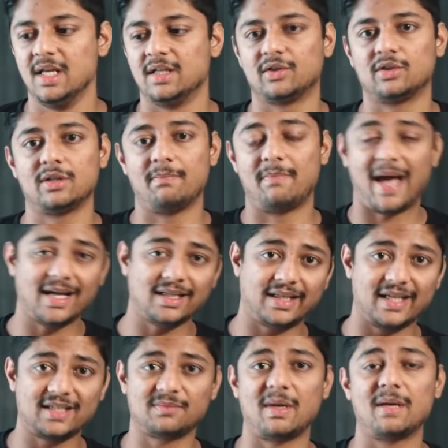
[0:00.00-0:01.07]
Now the bank
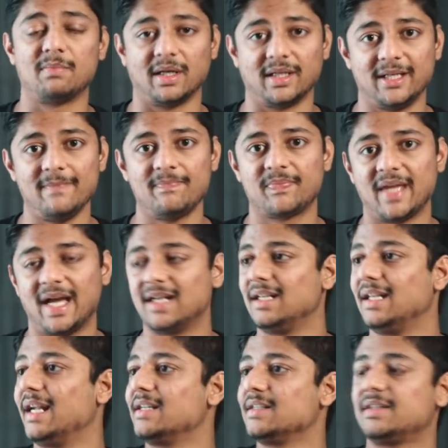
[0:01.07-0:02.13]
takes my money
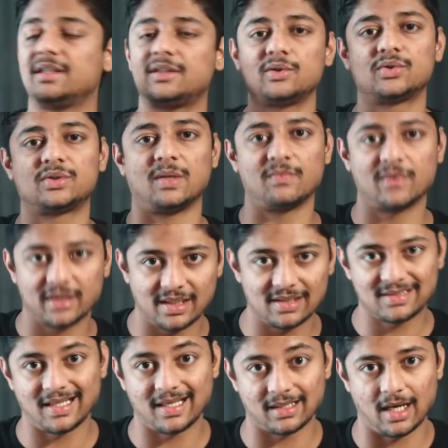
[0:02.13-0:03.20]
and lends it to someone
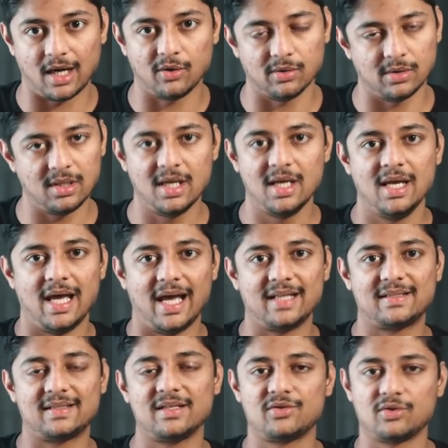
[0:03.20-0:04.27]
else like Rahul
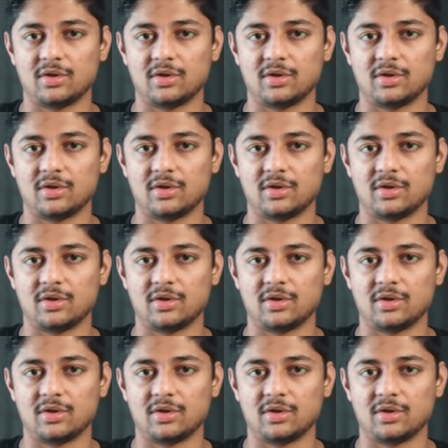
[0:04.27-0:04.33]
and says,